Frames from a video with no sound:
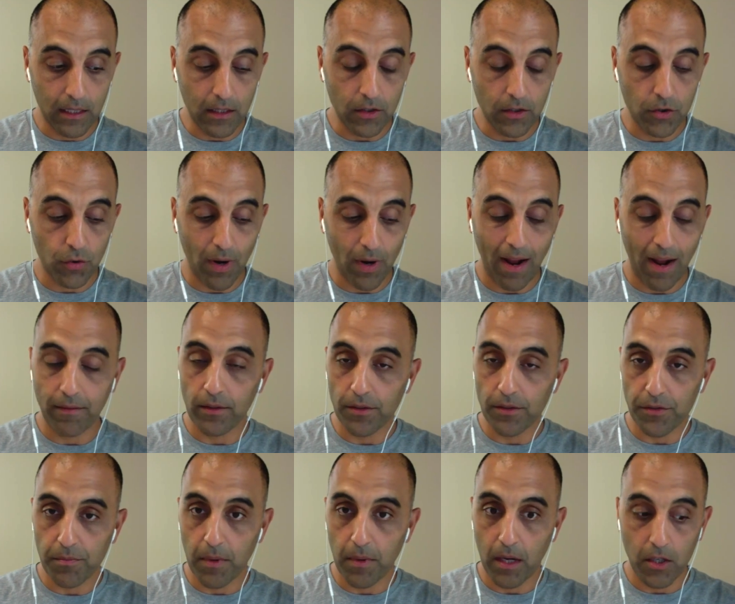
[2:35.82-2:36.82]
didn't
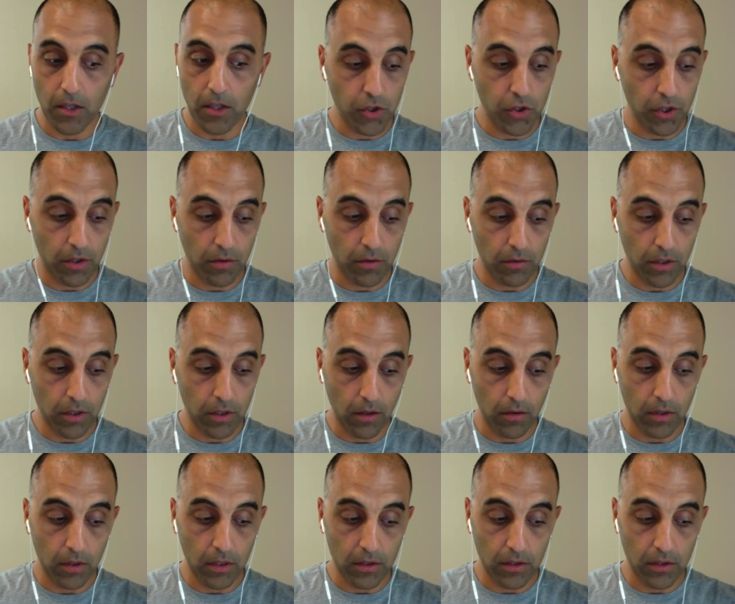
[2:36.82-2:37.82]
travel as much, and,
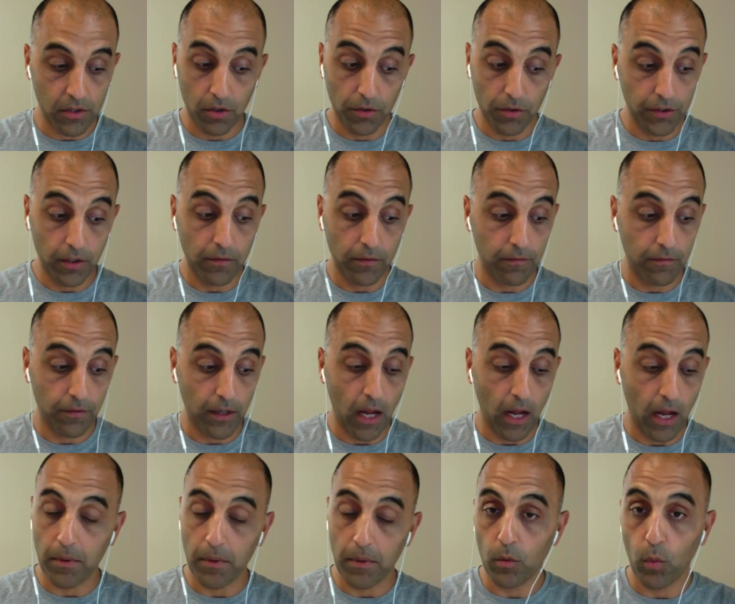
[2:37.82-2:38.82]
it still did
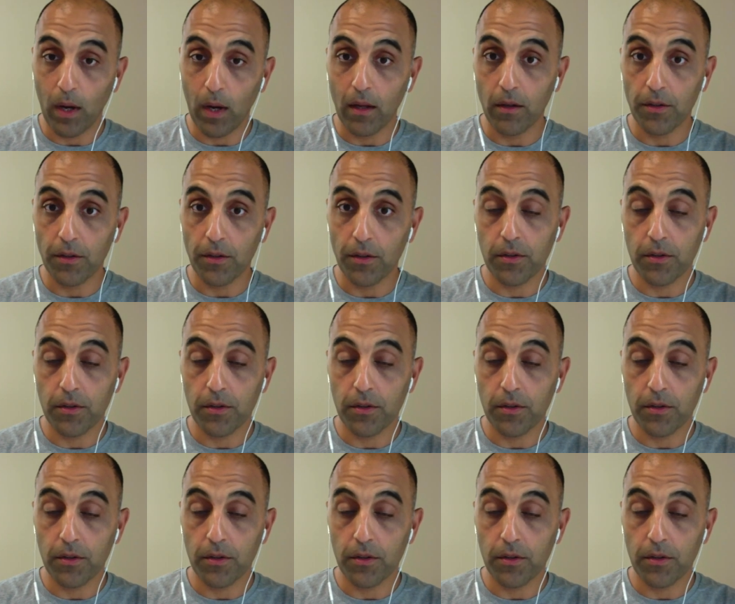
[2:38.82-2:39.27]
phenomenally well.